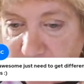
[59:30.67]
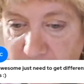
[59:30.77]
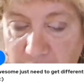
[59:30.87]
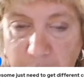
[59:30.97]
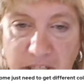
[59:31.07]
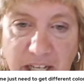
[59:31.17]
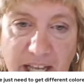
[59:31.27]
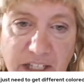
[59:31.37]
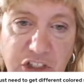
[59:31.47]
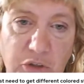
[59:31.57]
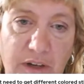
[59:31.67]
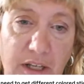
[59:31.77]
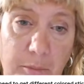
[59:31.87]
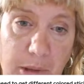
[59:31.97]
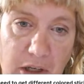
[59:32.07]
here, but he had
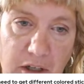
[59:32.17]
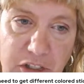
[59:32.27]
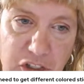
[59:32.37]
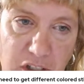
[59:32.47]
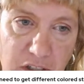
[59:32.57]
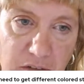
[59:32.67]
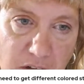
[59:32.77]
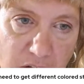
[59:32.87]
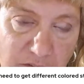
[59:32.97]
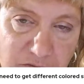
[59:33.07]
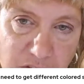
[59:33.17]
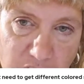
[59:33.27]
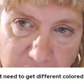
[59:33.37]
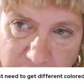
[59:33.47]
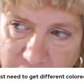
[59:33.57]
Joanna Parrish on, on
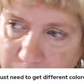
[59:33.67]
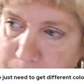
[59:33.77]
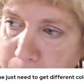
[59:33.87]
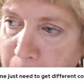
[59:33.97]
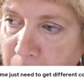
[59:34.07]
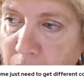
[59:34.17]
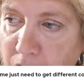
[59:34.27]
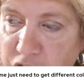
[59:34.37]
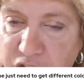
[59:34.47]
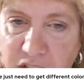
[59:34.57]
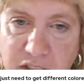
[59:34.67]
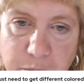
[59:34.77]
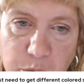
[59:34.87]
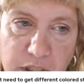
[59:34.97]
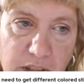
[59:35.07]
Friday. She does
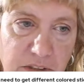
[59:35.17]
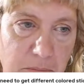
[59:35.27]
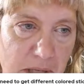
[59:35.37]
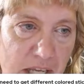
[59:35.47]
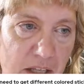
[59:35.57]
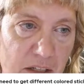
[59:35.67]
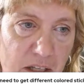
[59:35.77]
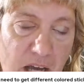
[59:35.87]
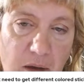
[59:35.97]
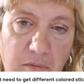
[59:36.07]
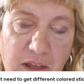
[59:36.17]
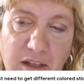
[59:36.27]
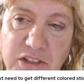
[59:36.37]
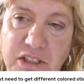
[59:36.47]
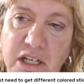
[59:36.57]
print on demand. And I,
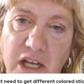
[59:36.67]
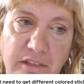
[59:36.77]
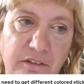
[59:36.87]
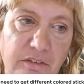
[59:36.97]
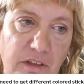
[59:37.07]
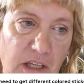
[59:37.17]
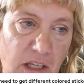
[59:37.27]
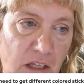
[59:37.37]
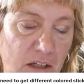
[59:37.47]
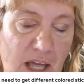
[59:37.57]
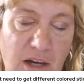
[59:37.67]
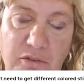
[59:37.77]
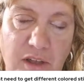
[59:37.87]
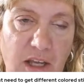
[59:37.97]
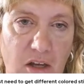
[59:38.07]
that's another thing. I don't
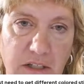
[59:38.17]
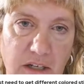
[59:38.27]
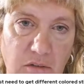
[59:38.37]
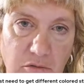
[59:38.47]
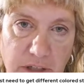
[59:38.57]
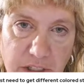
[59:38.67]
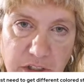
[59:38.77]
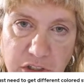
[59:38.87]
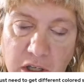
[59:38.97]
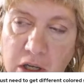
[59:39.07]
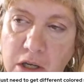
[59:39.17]
think I'll get rich,